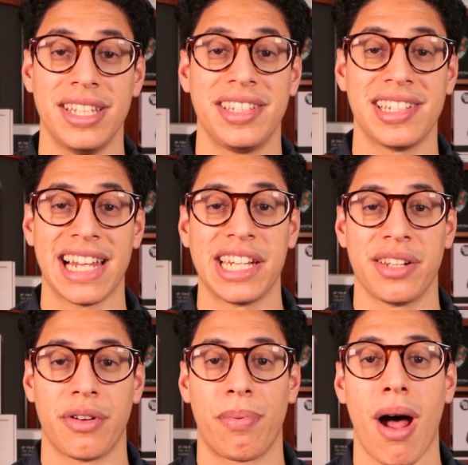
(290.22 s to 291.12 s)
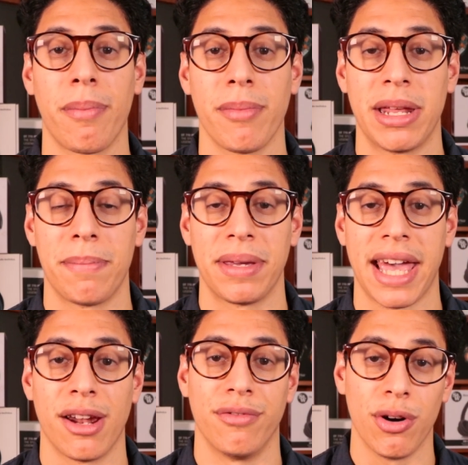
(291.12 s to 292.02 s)
This is less of a problem in a
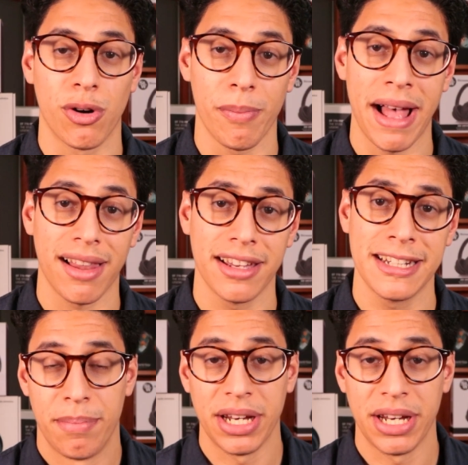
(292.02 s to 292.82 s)
piano vocal ballad,